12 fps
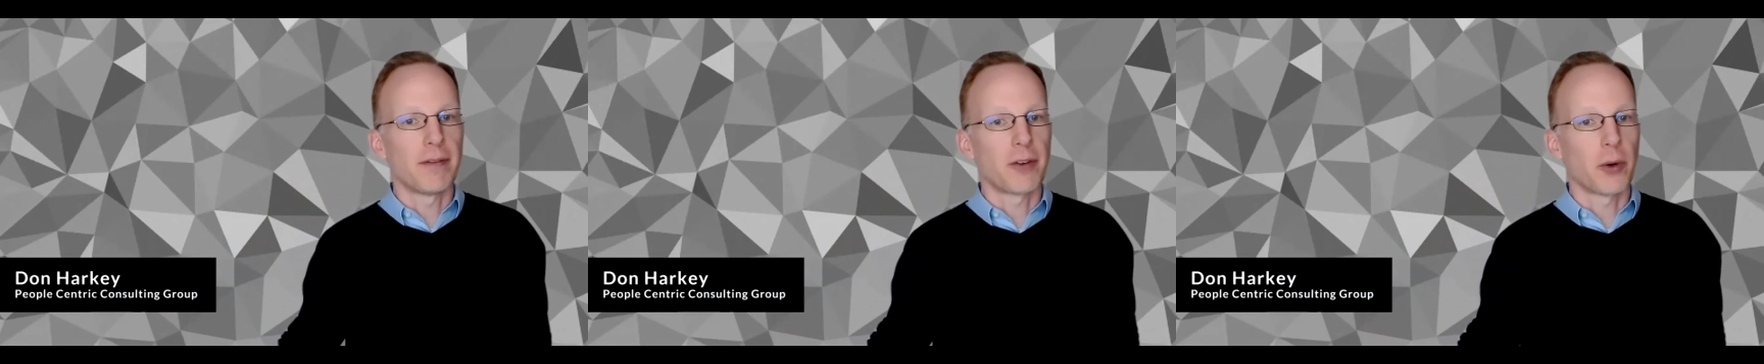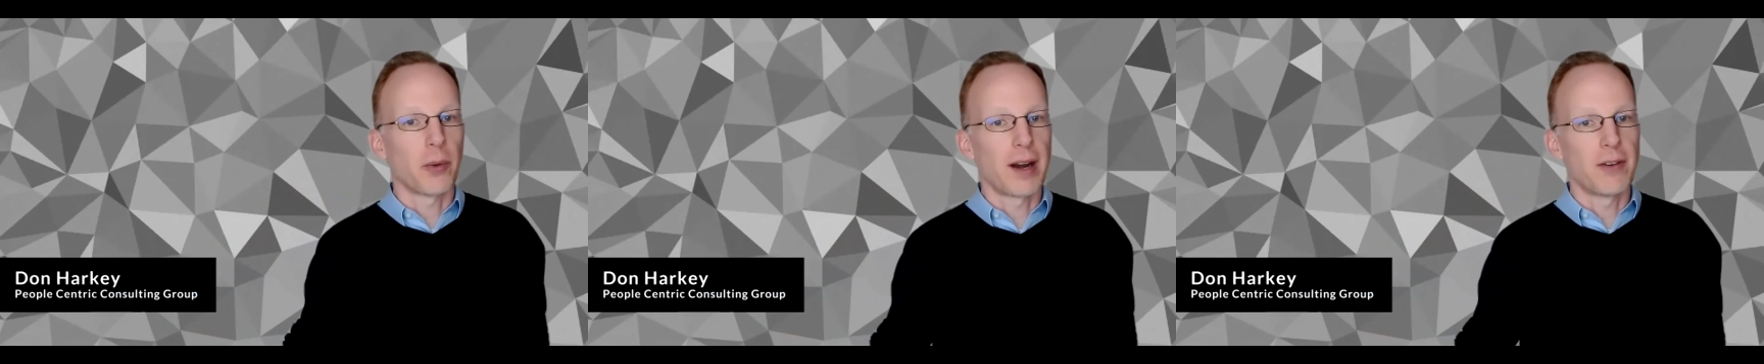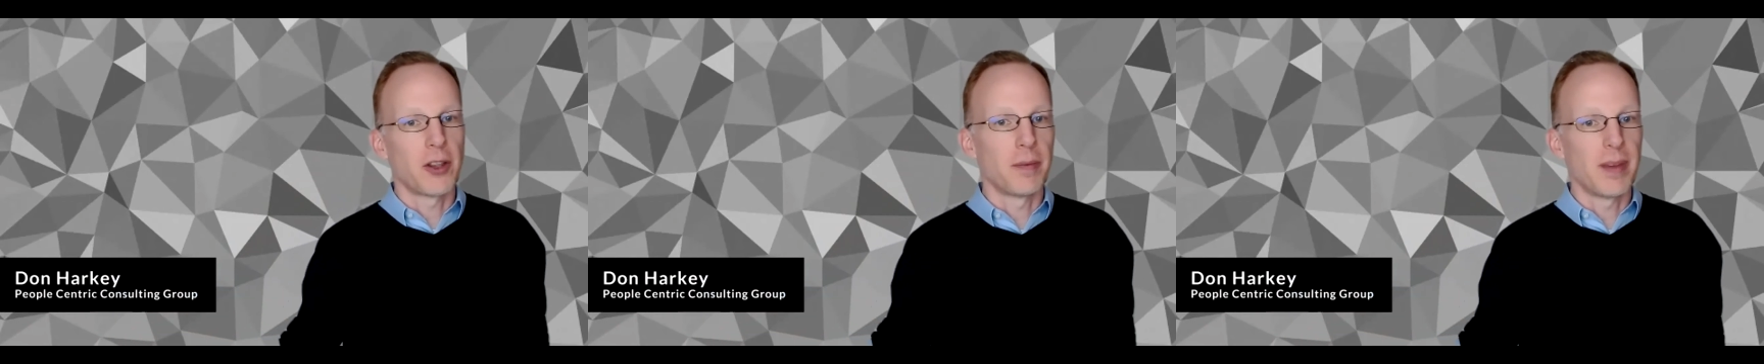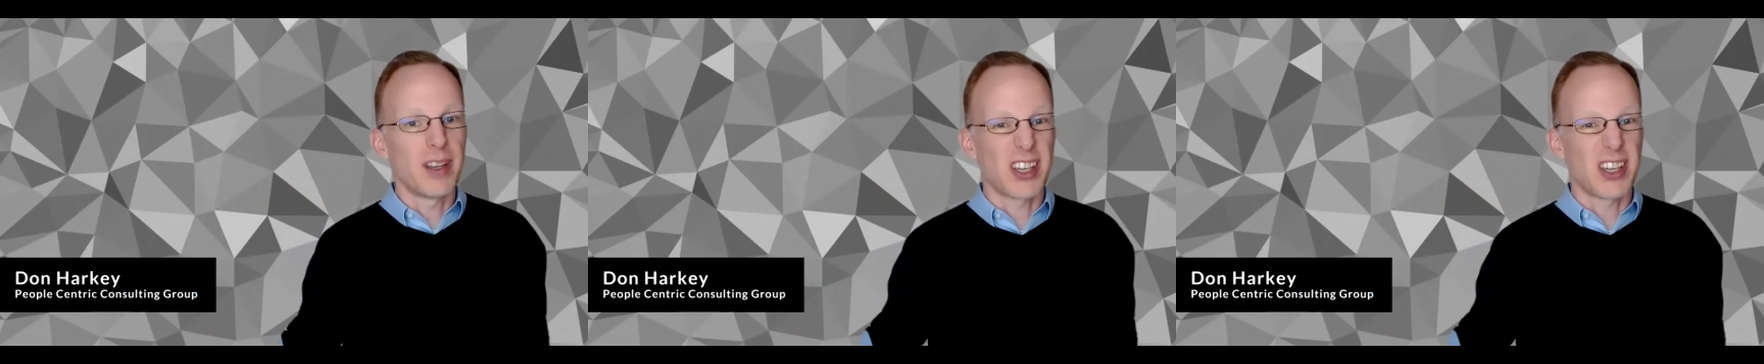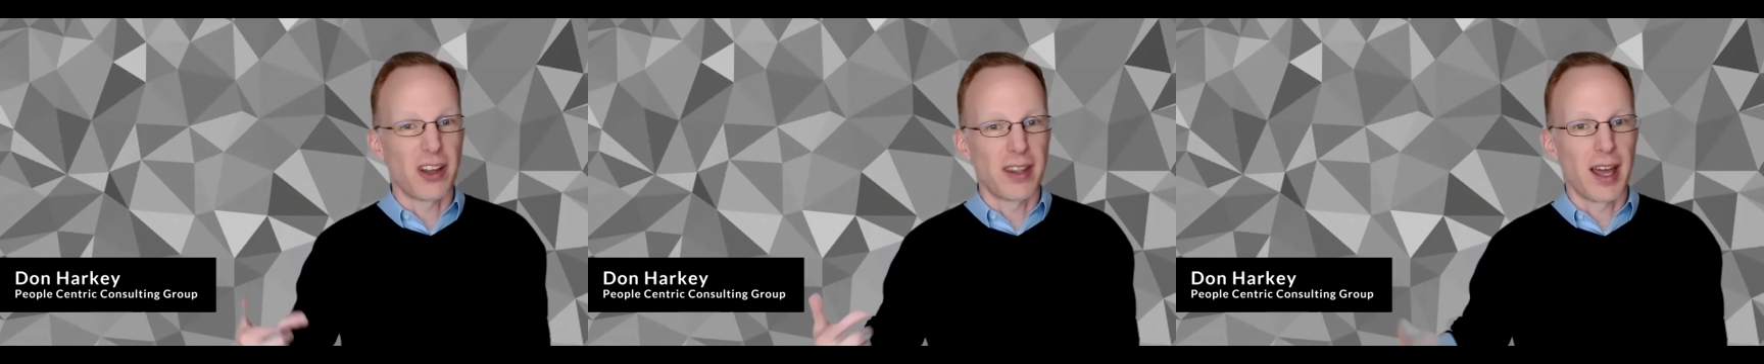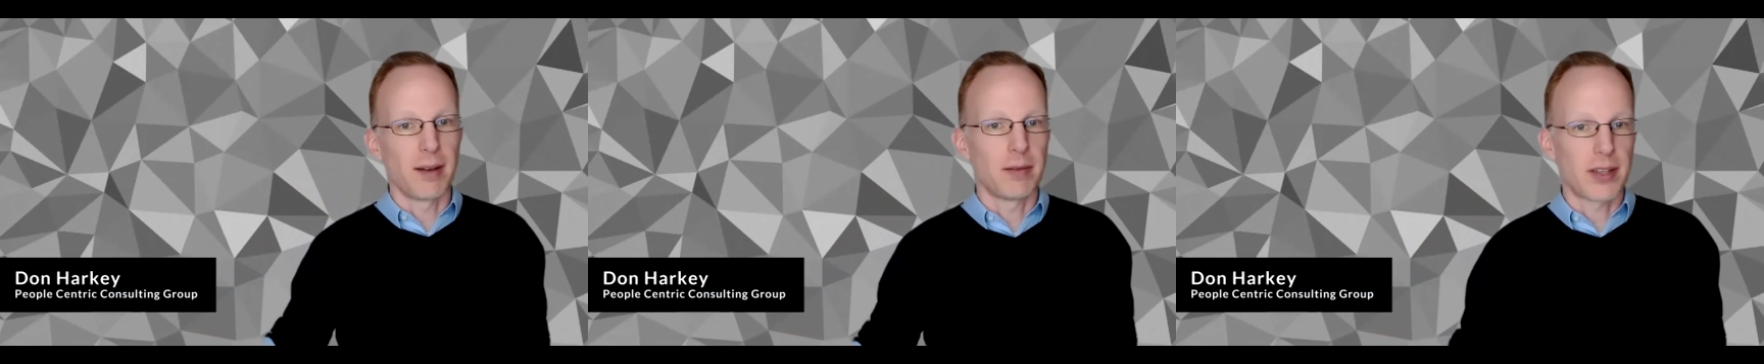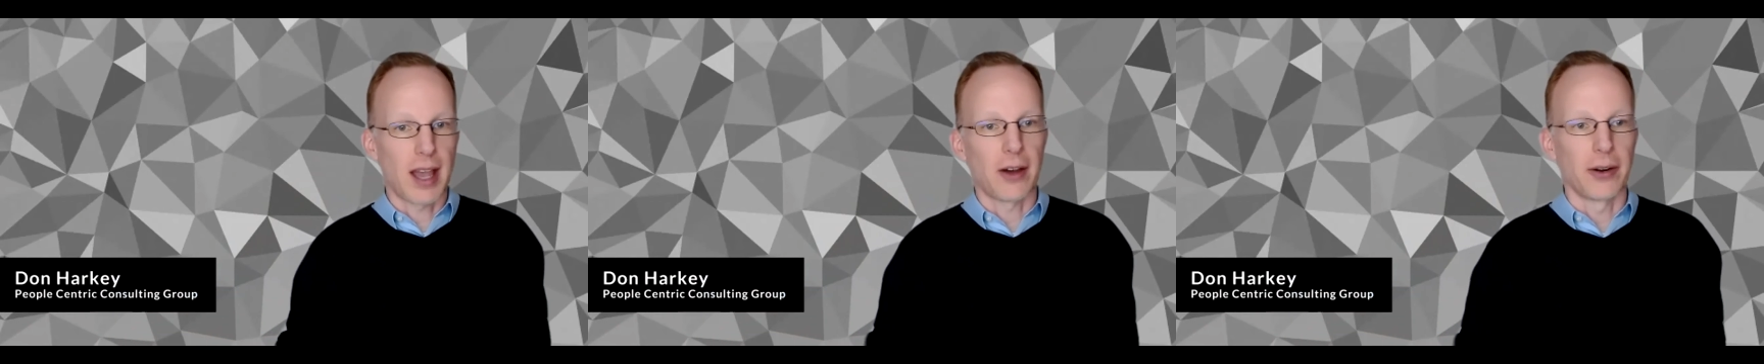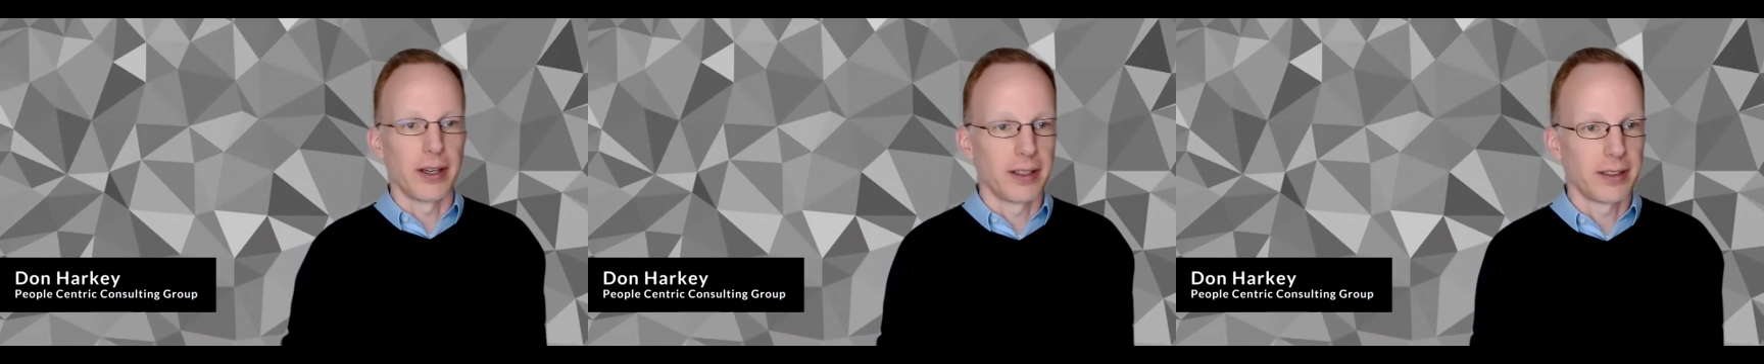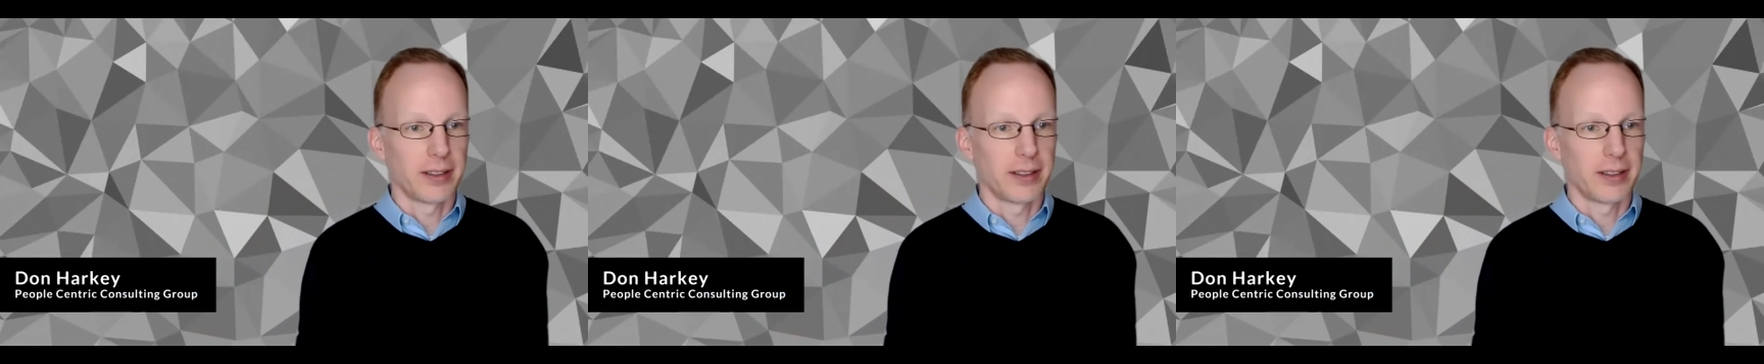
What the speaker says: for whatever they're missing on that salary.